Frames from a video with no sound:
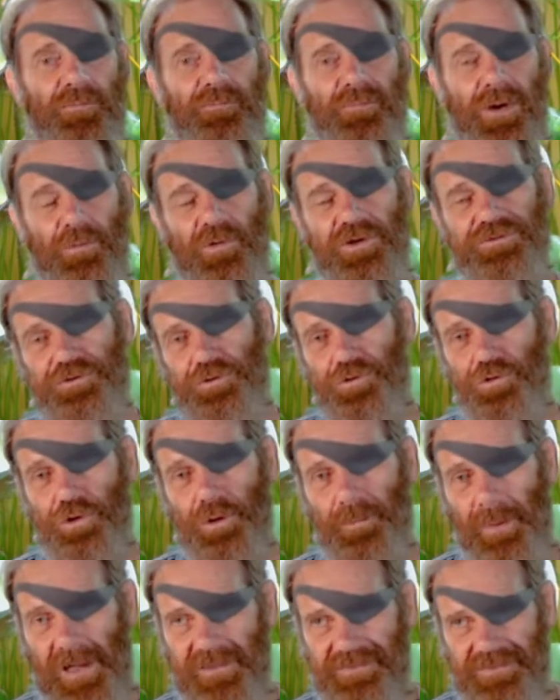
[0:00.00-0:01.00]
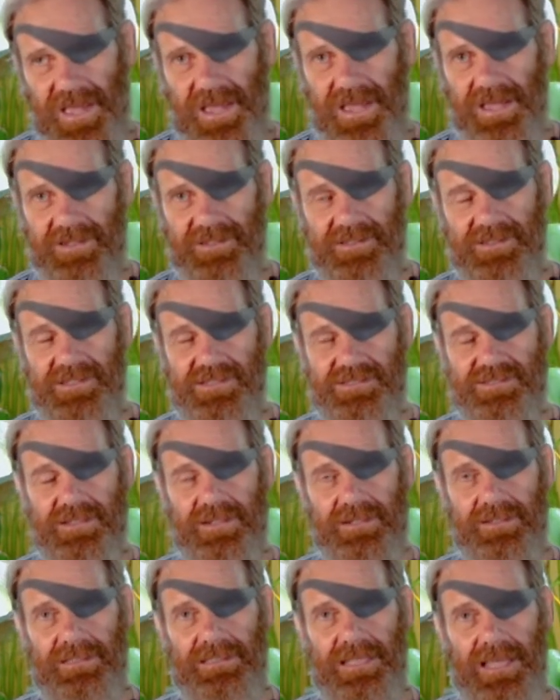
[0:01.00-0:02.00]
But what's cool about that is
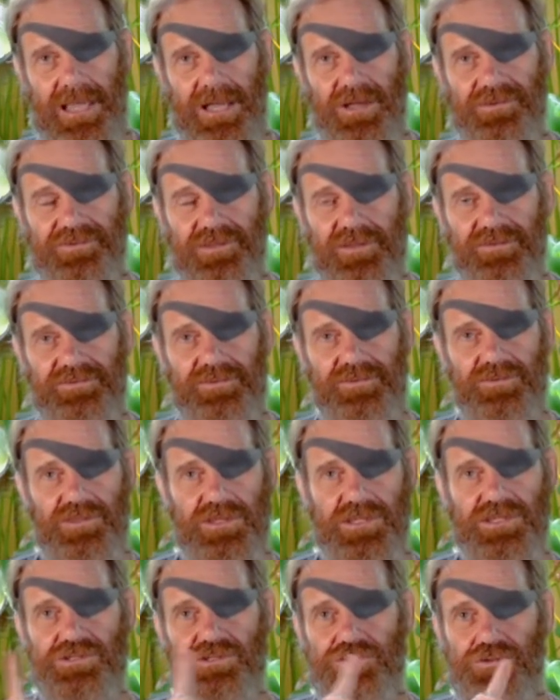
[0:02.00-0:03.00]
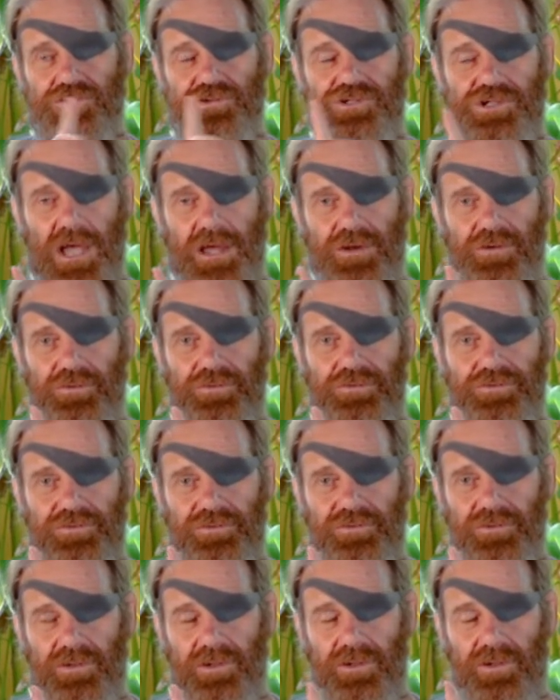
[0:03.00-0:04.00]
it allows us, these two
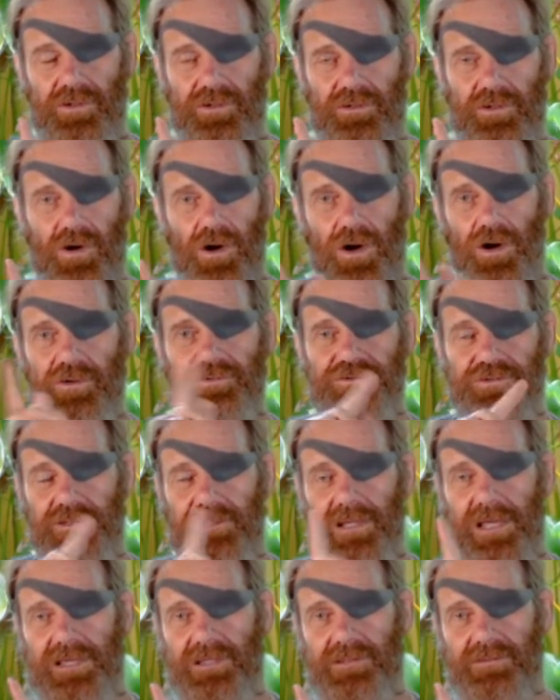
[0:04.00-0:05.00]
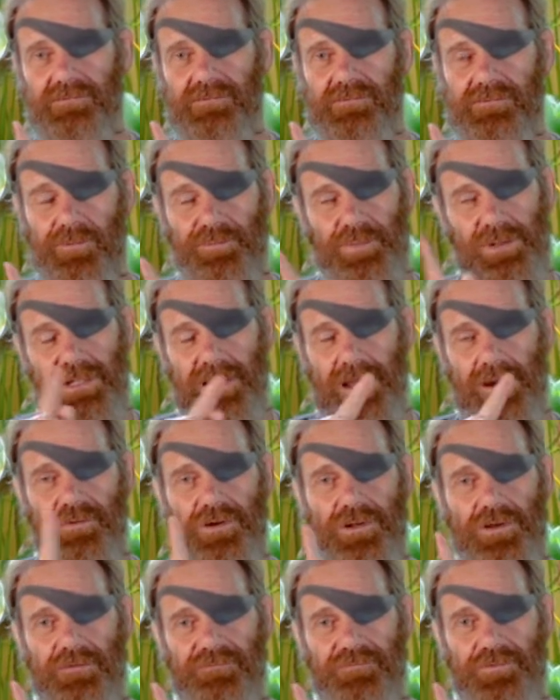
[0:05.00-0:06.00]
channels oscillate, the
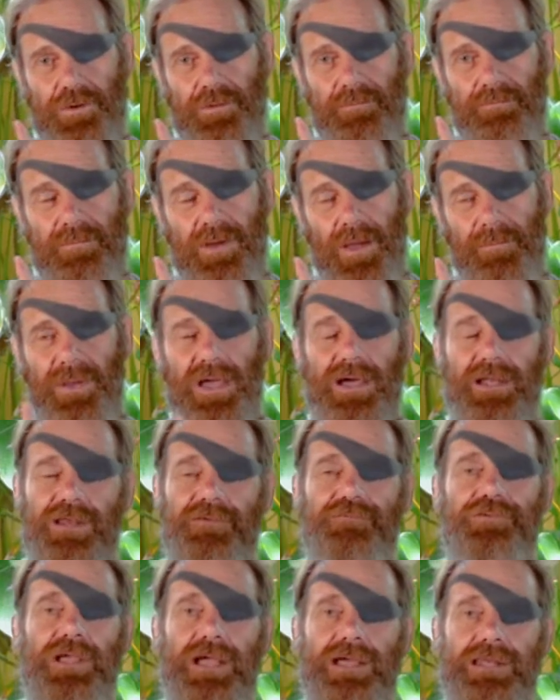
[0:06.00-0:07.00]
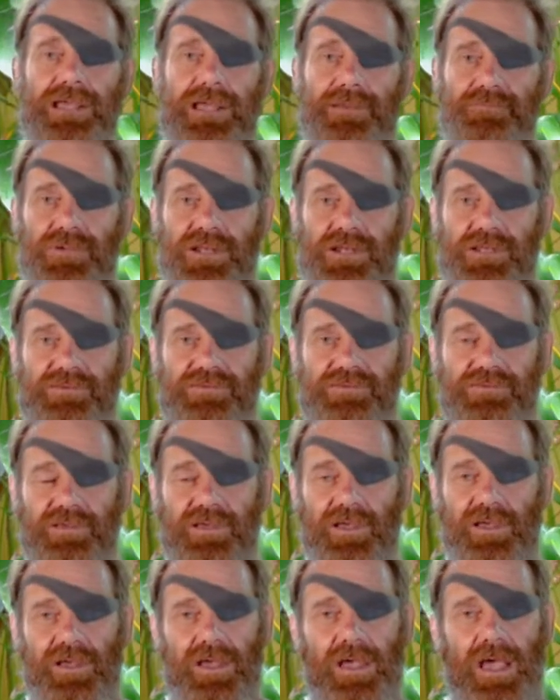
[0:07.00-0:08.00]
polarity of them, about every 88 minutes.
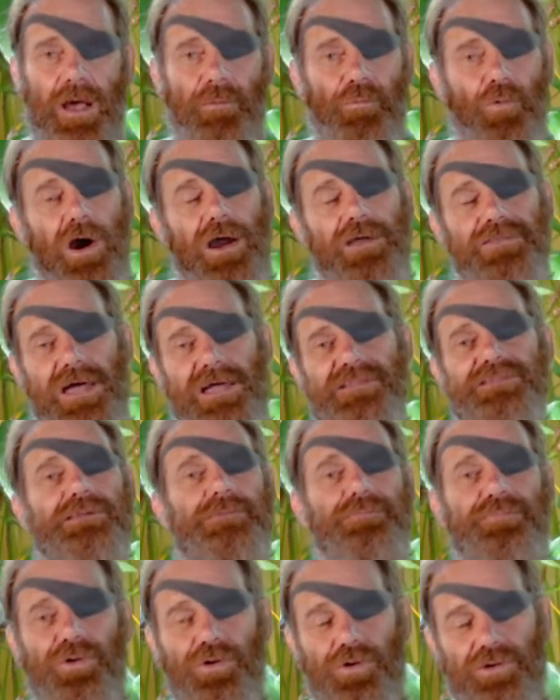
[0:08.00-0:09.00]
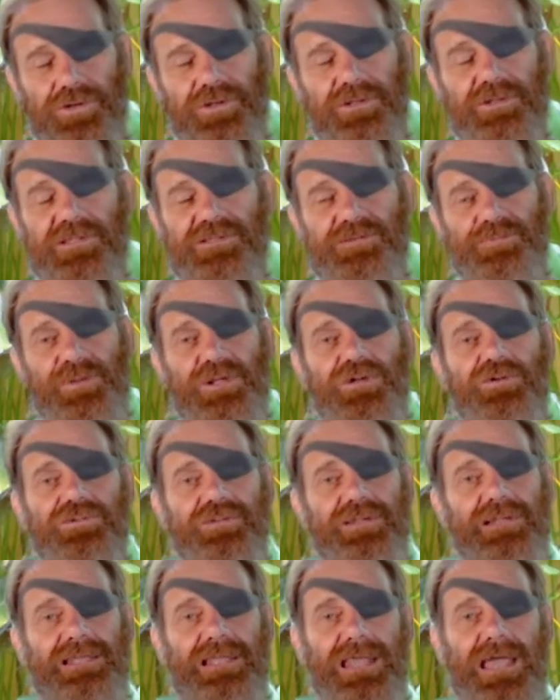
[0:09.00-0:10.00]
And why that's important is
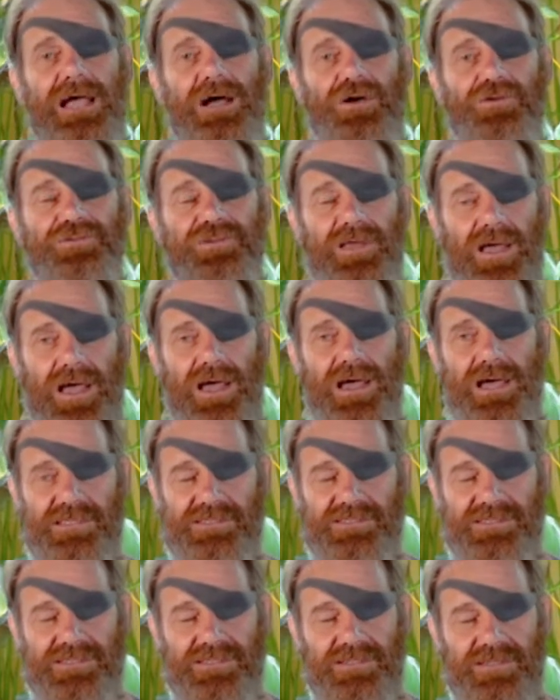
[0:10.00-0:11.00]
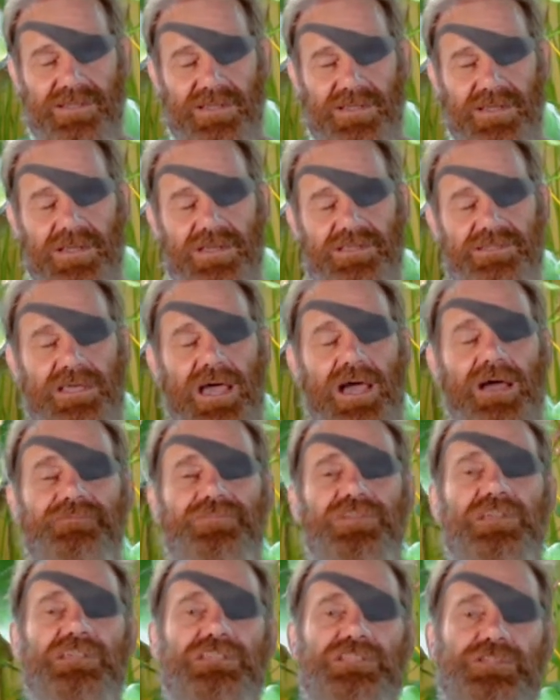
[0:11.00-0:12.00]
because it allows us to
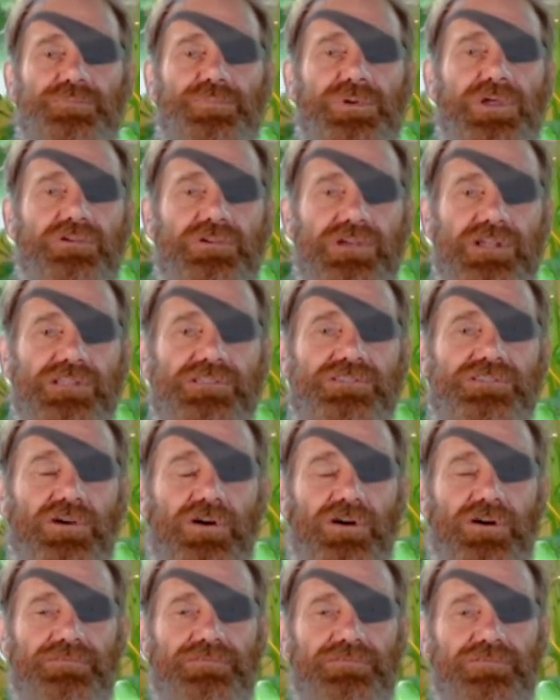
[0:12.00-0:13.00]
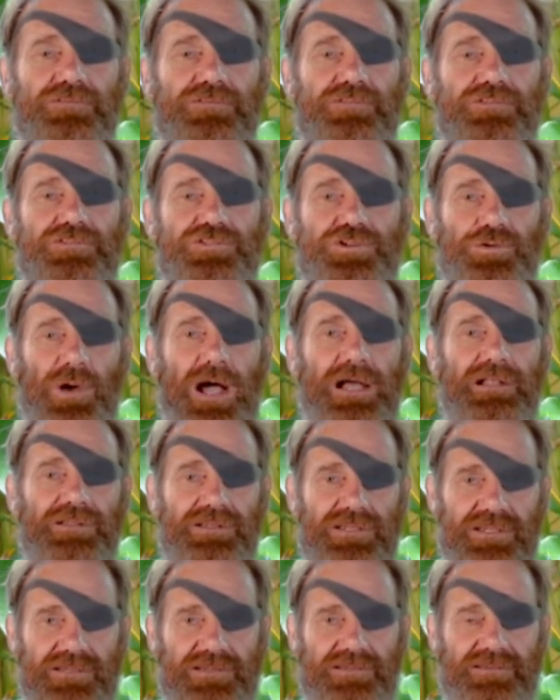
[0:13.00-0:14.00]
have the experience of
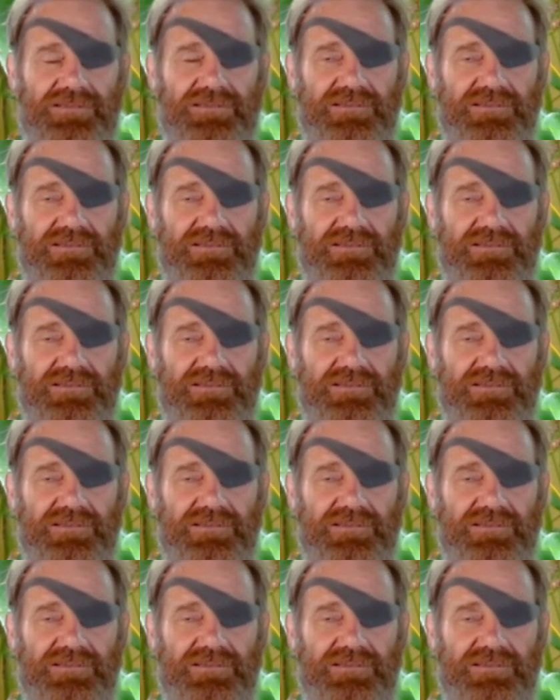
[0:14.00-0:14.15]
duality.